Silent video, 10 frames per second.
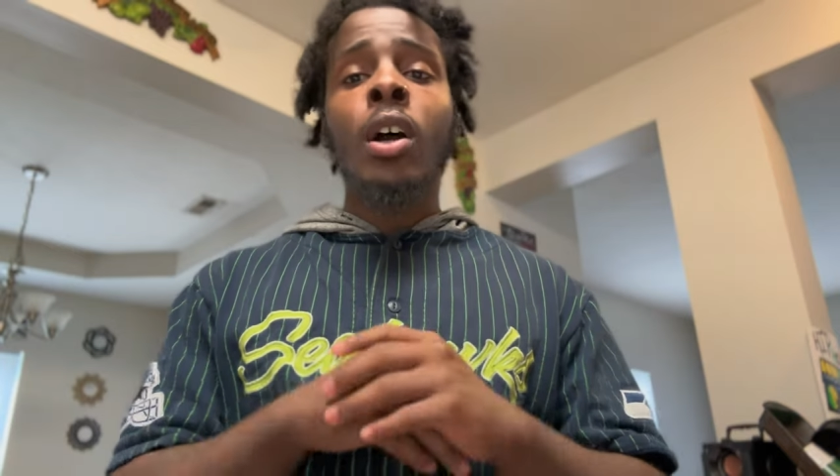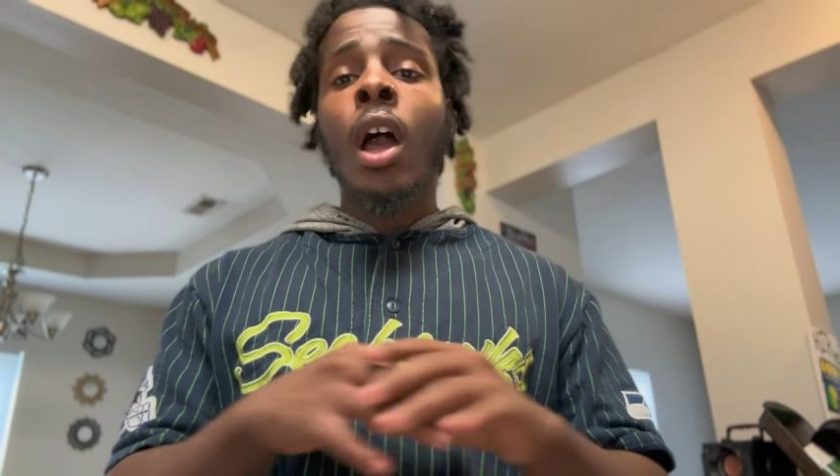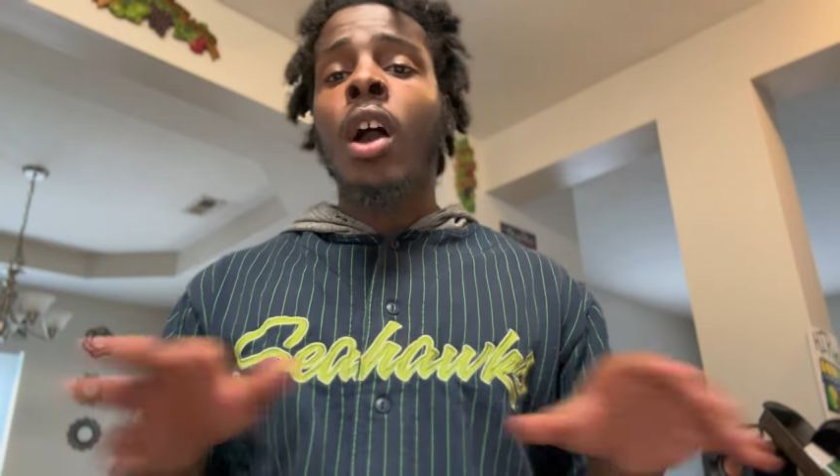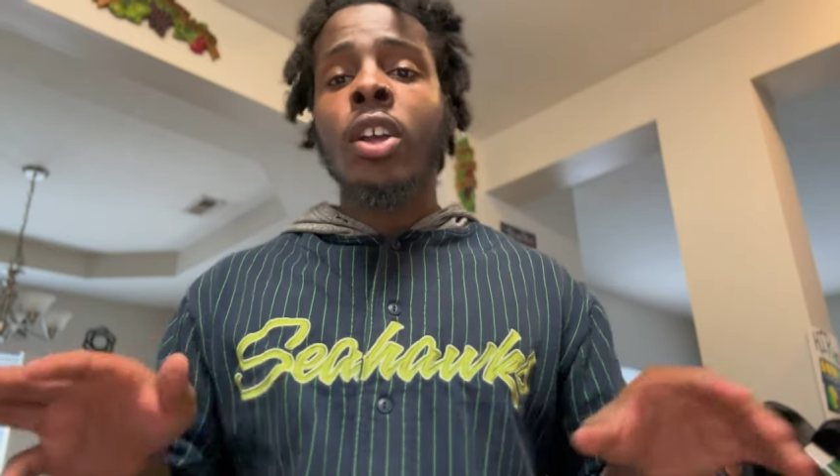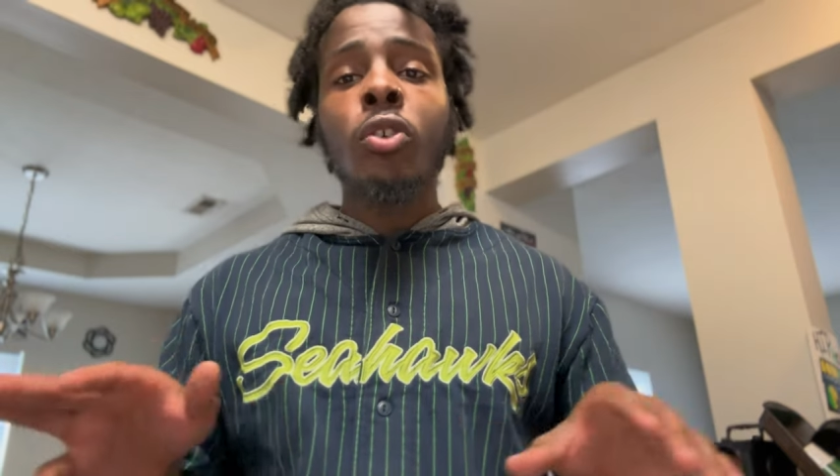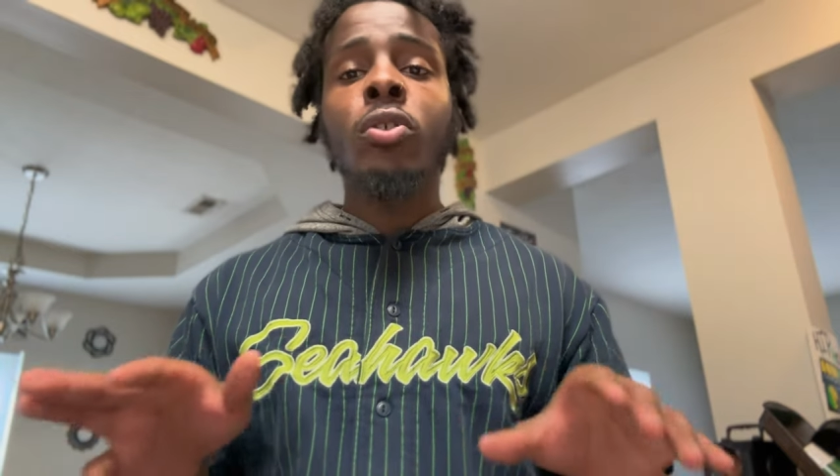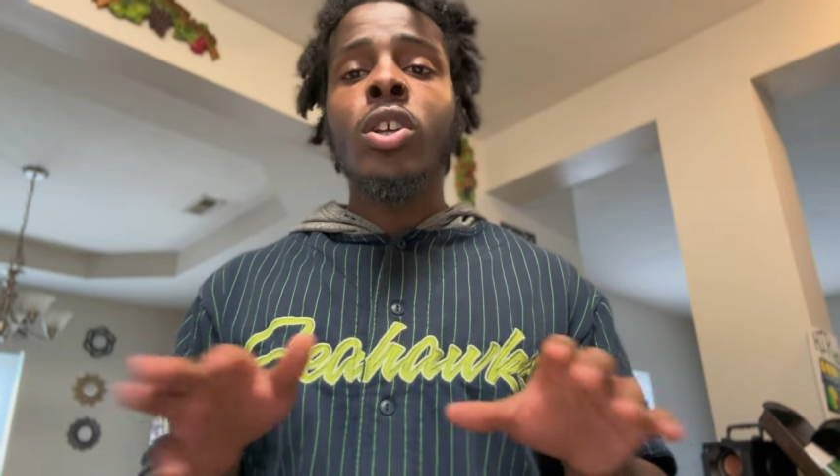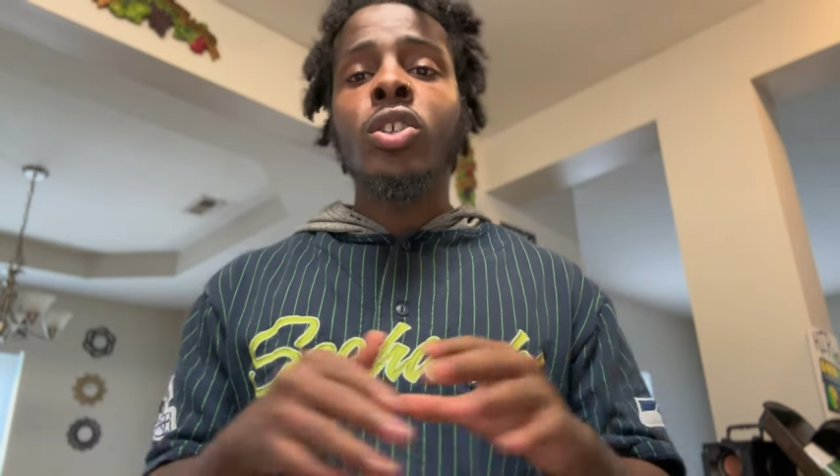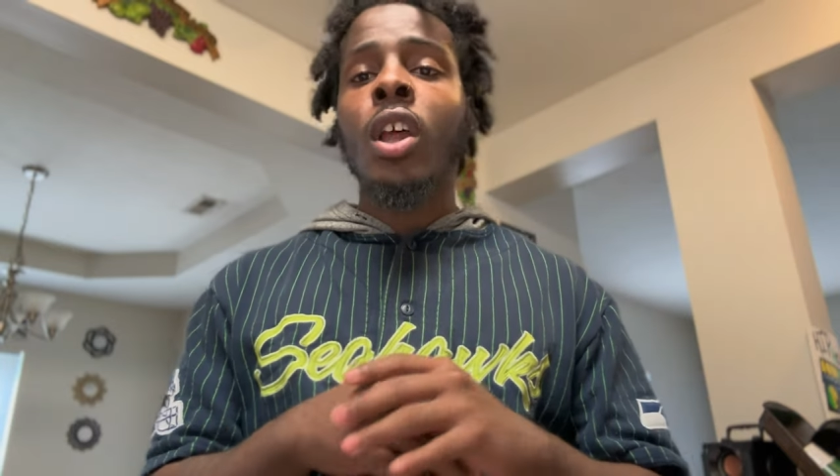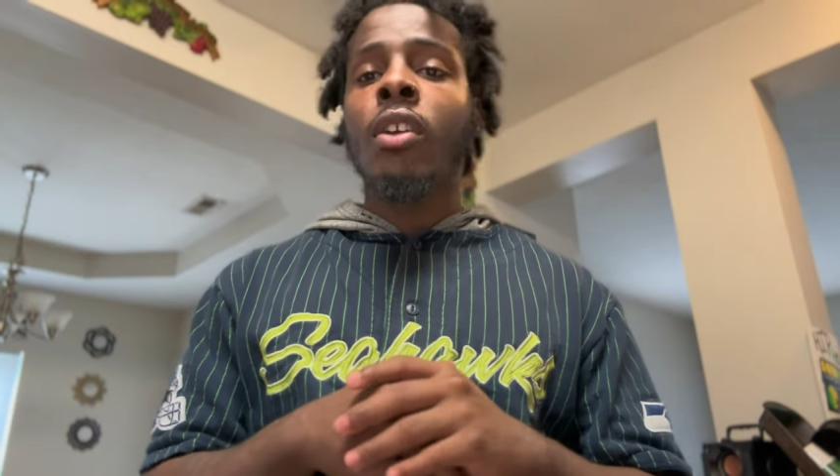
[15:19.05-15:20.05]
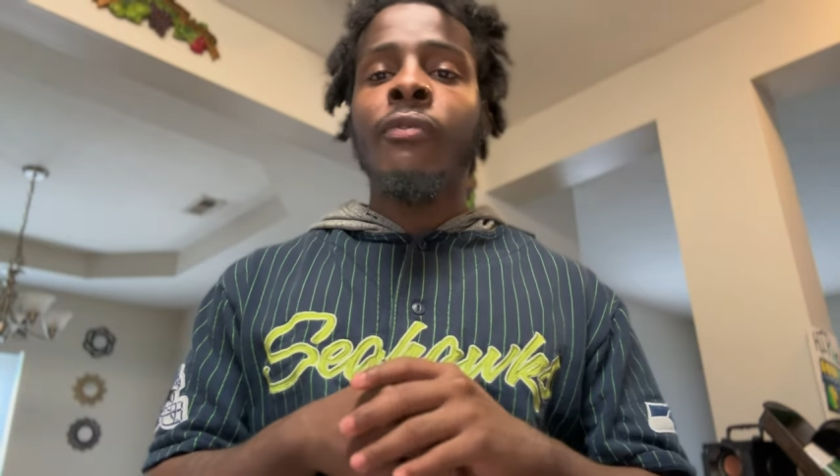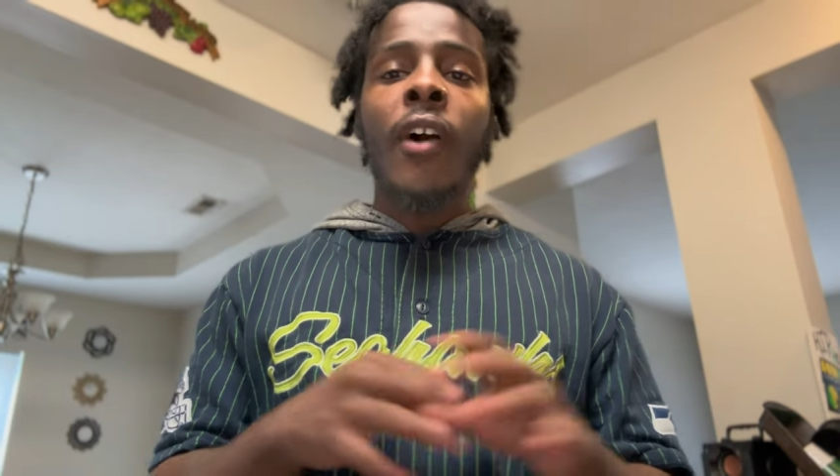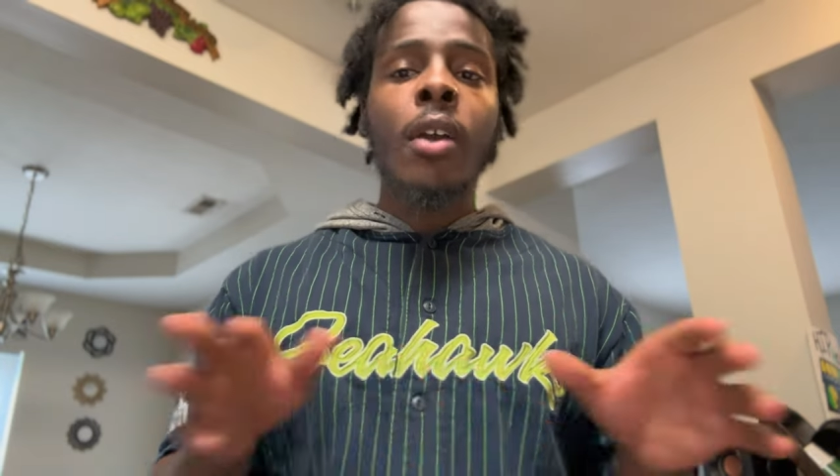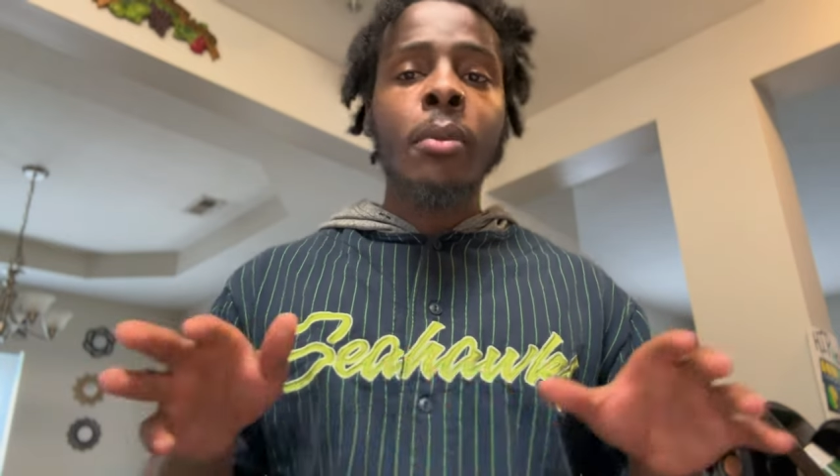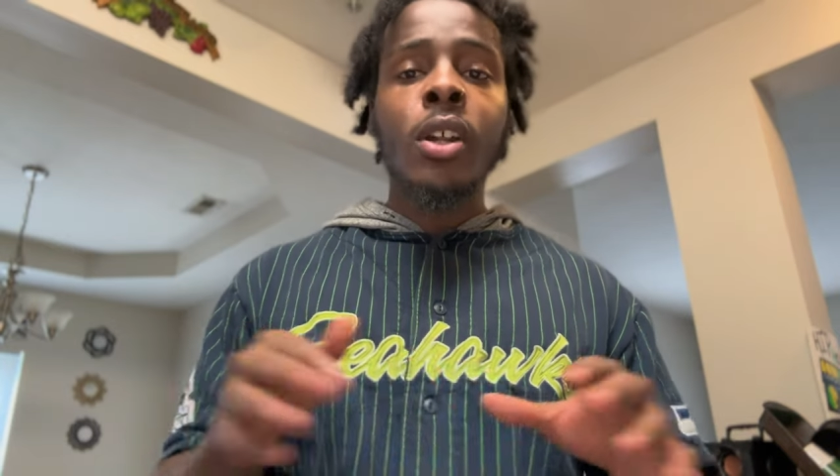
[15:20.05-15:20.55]
I, I kill these like
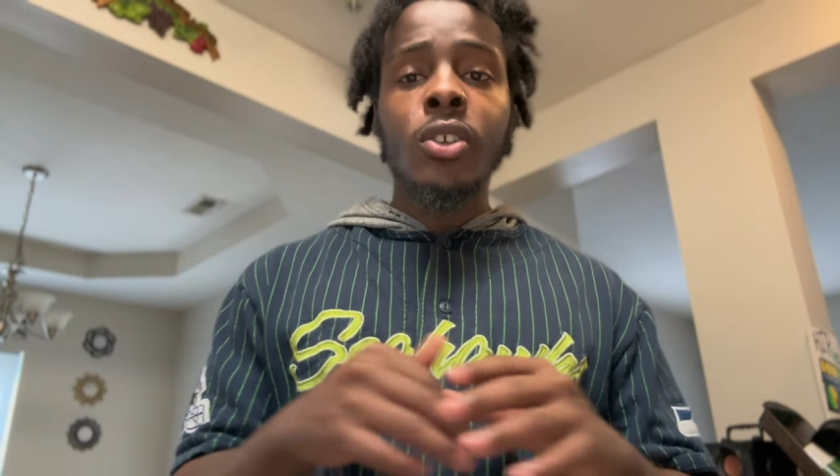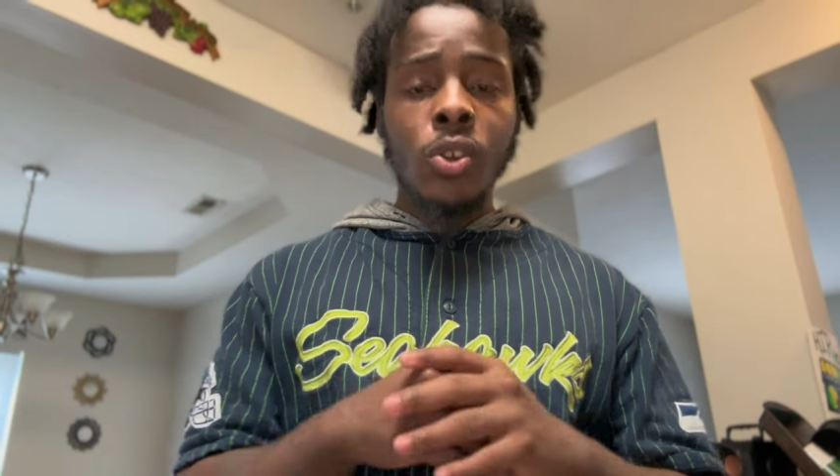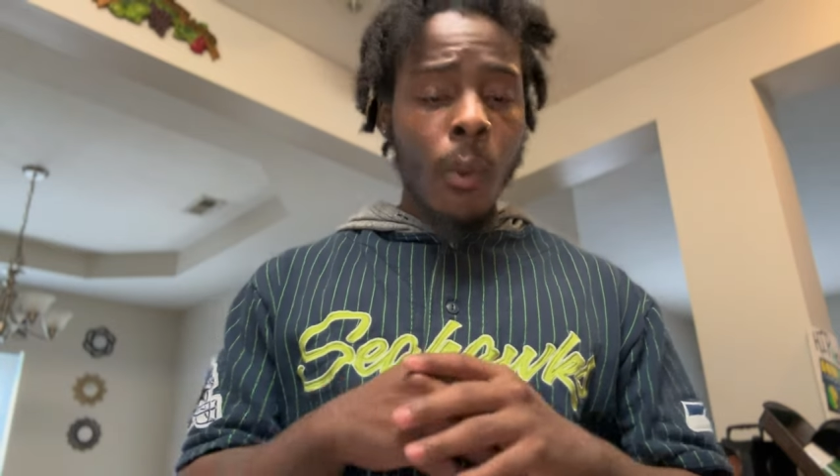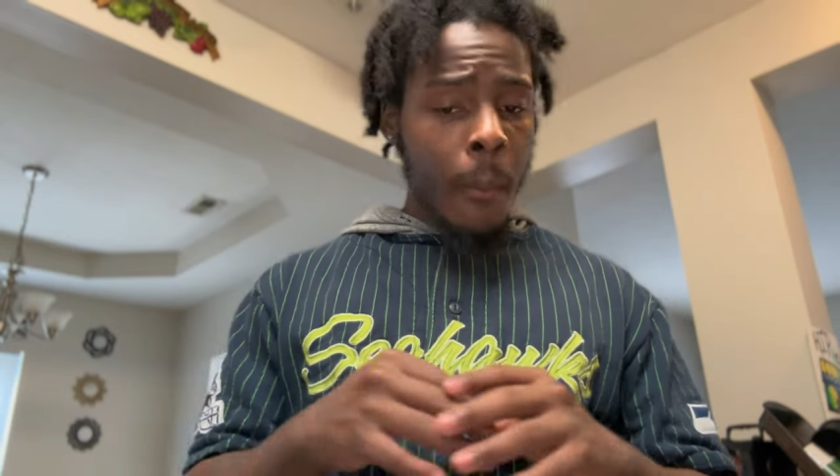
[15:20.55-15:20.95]
five minutes